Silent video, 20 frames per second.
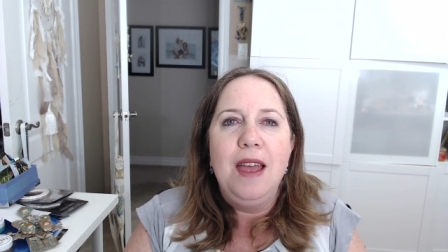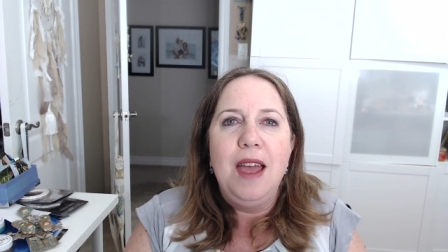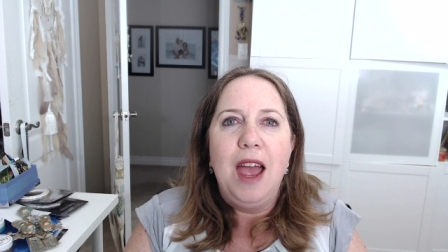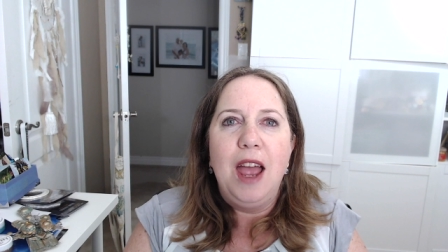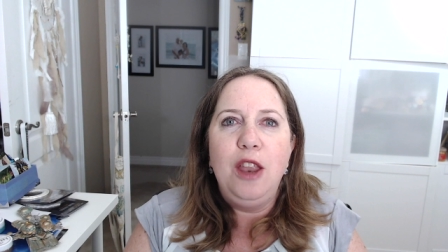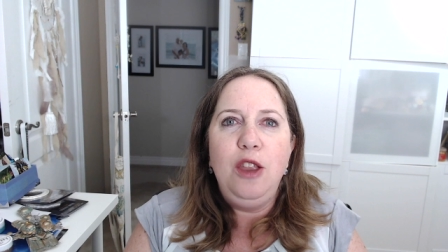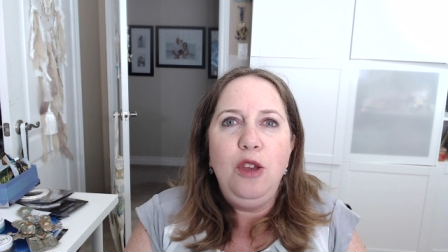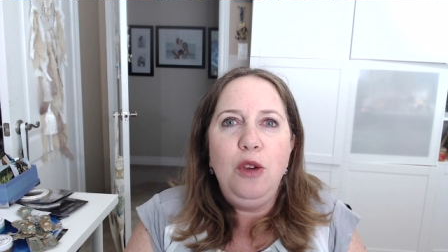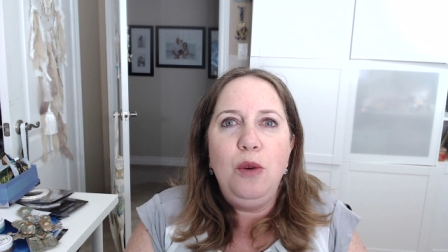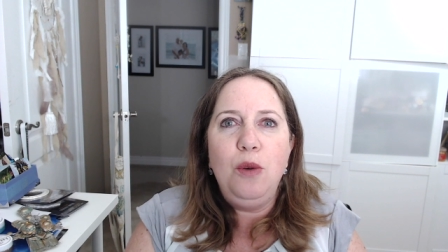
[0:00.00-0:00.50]

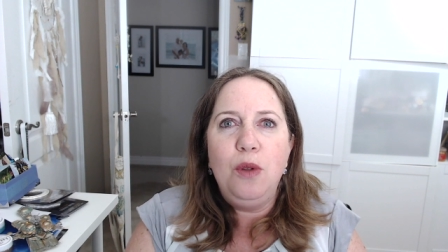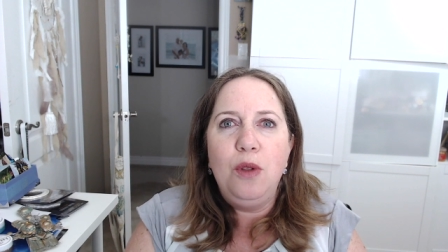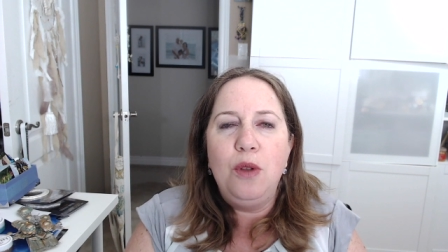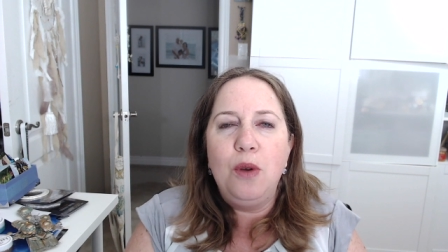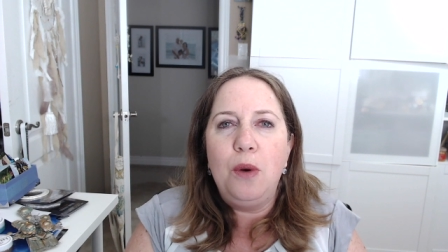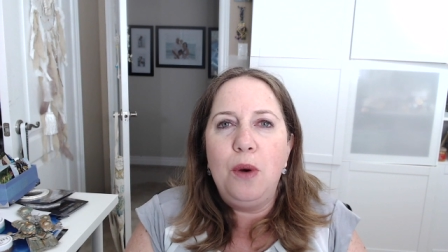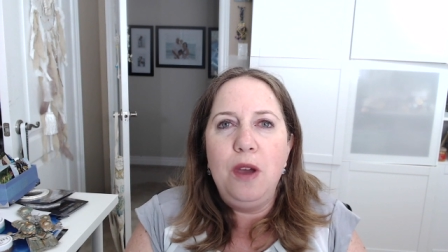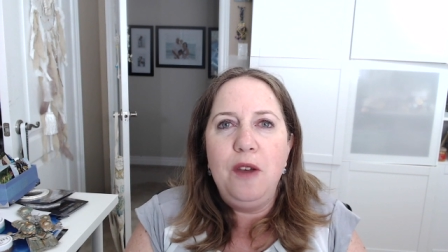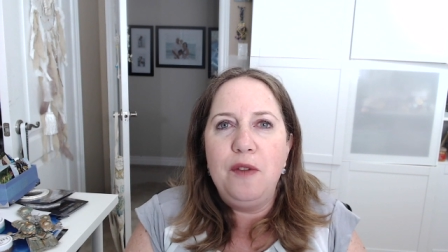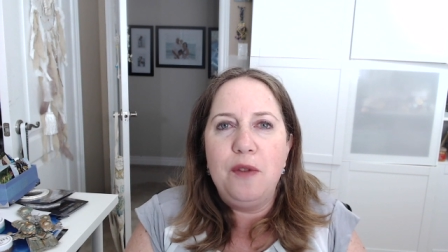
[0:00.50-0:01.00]
a new
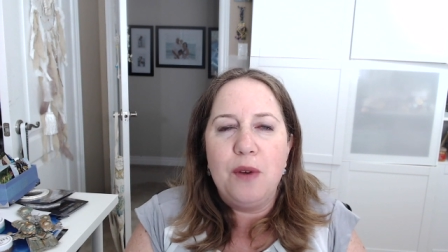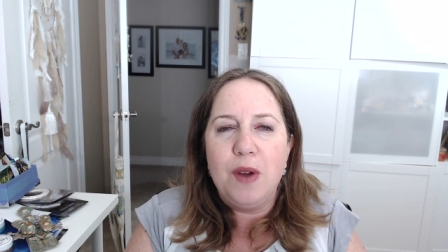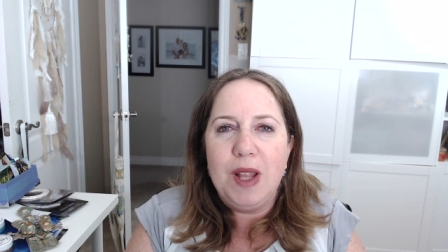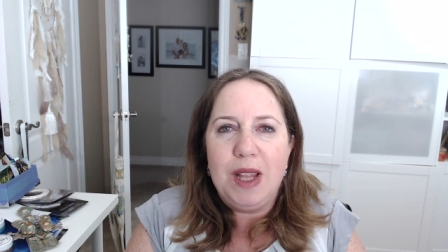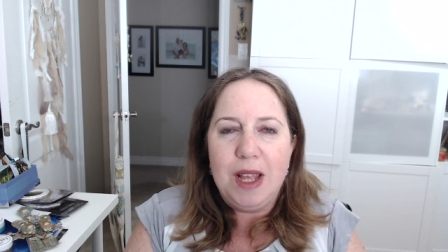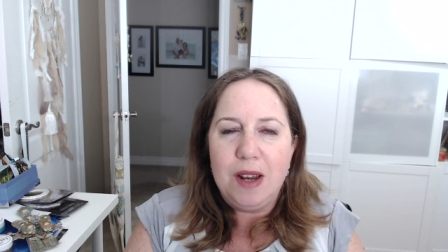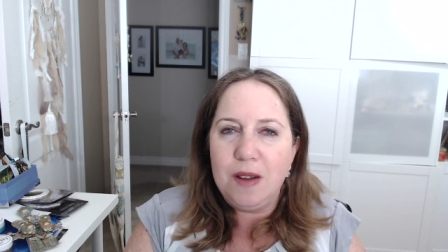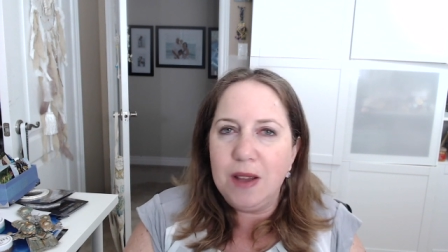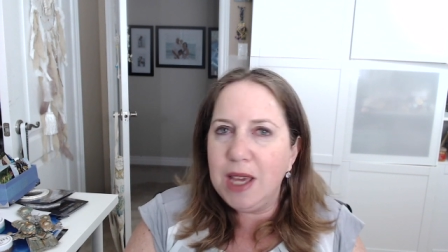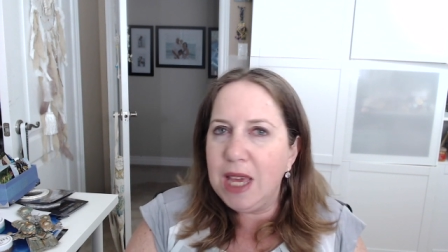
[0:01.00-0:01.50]
toy for a
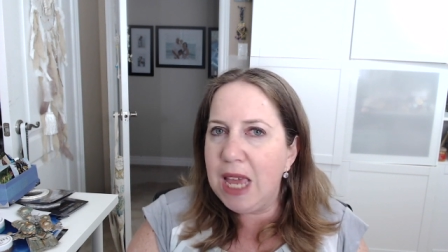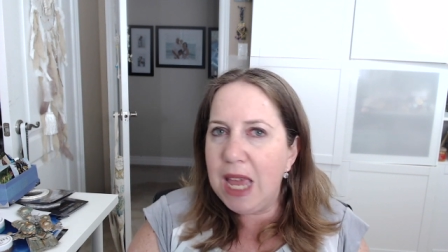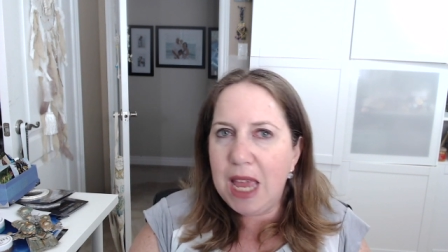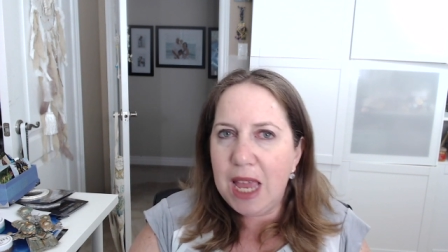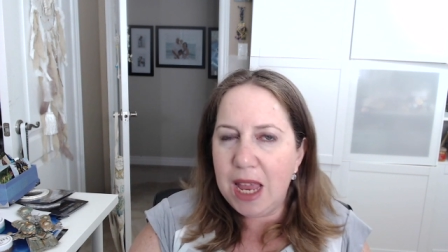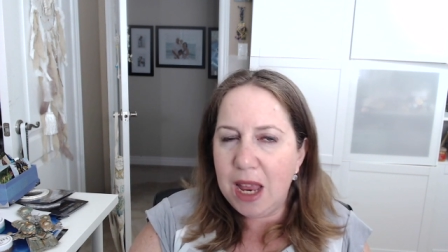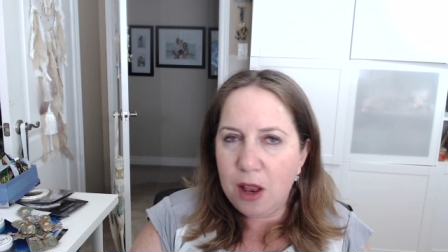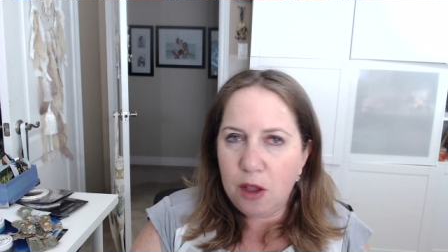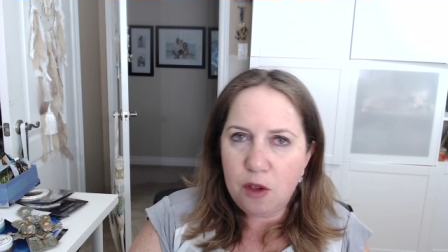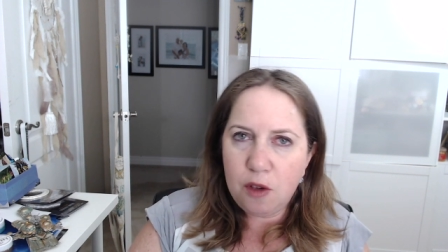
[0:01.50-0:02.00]
little
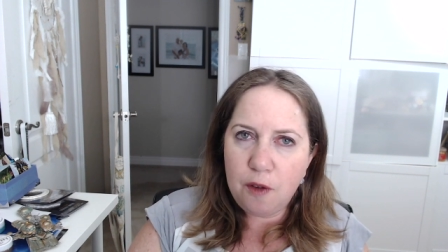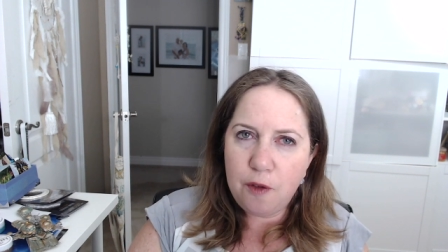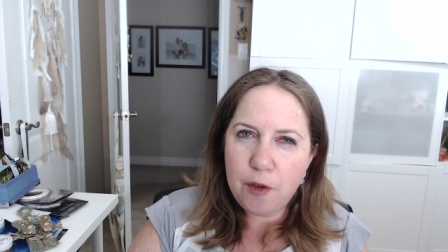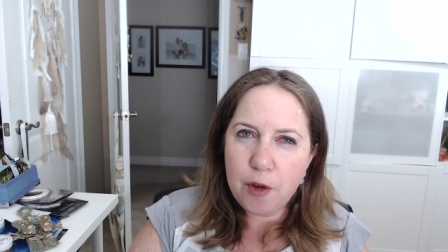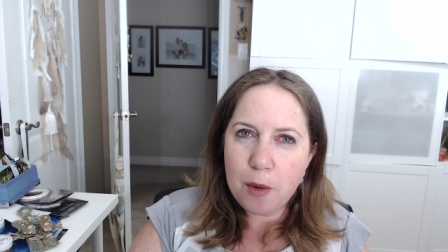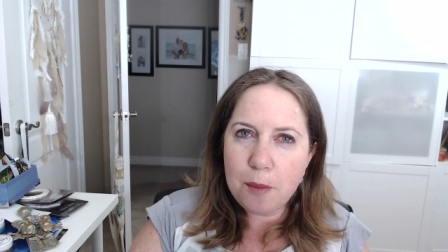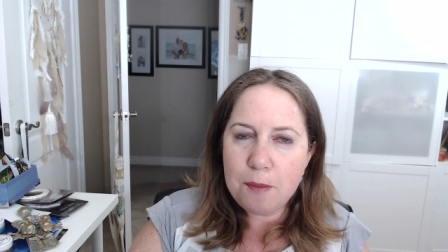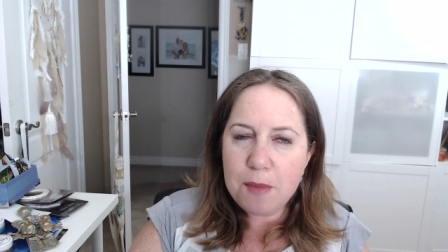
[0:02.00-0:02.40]
kid so for